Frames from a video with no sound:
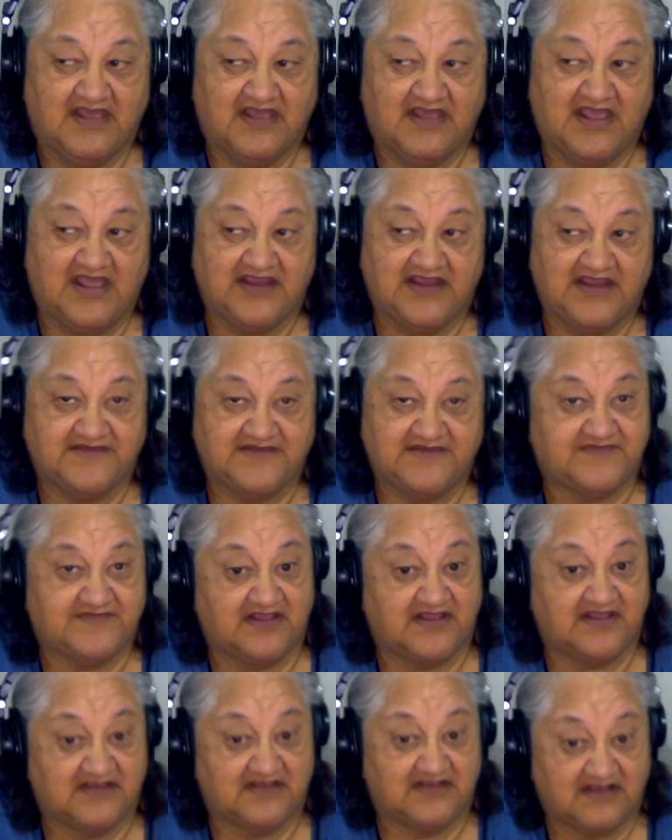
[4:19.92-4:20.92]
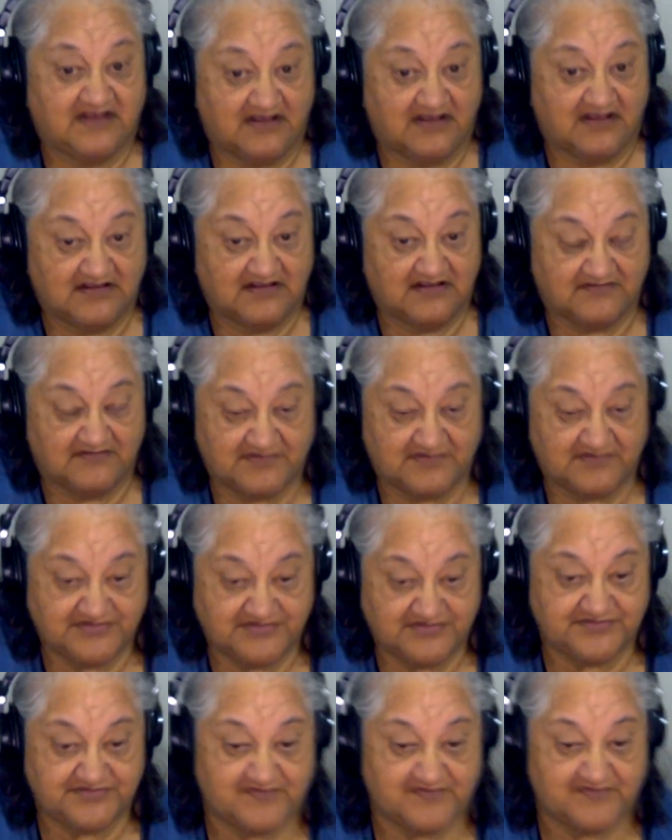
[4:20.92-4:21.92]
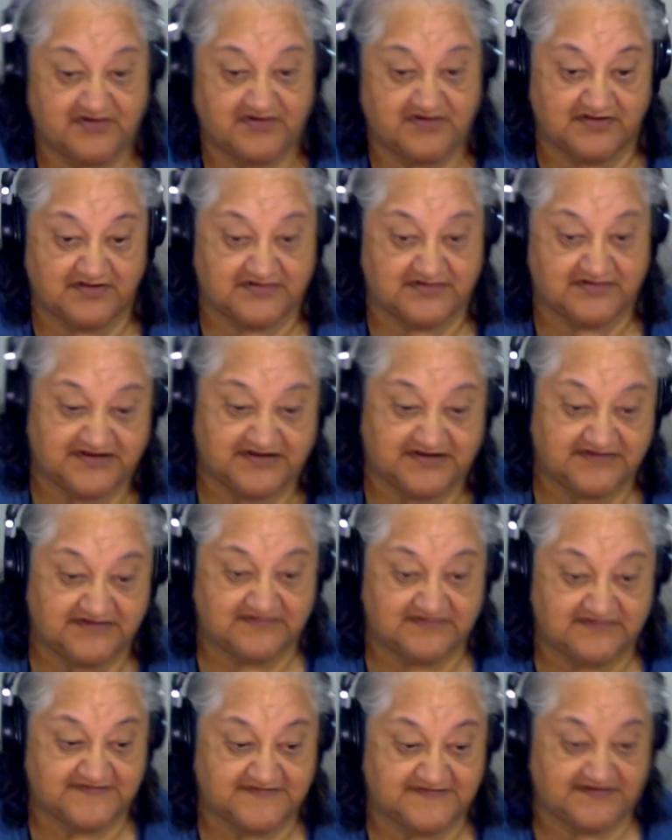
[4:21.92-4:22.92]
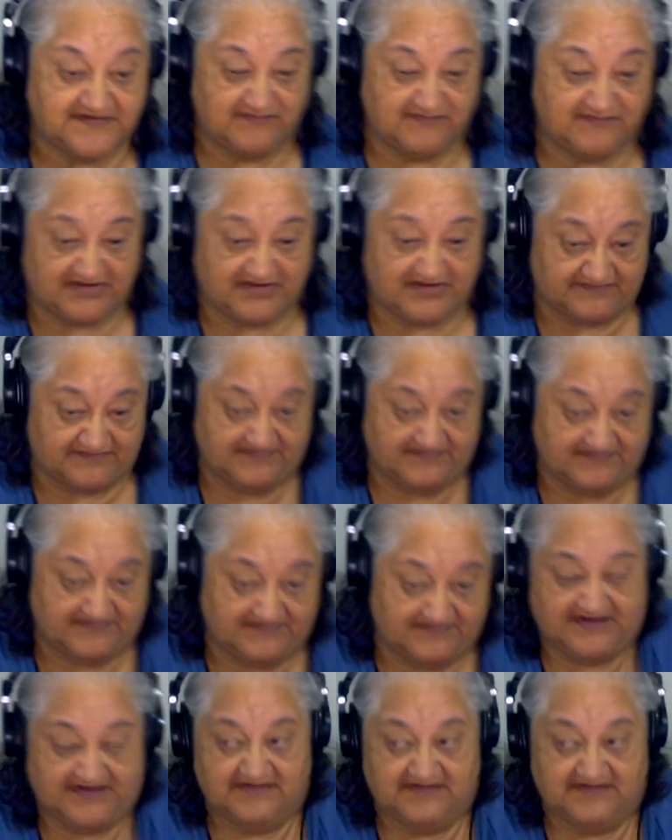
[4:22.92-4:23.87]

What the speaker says: And of course, you've got to attend the send button meetings.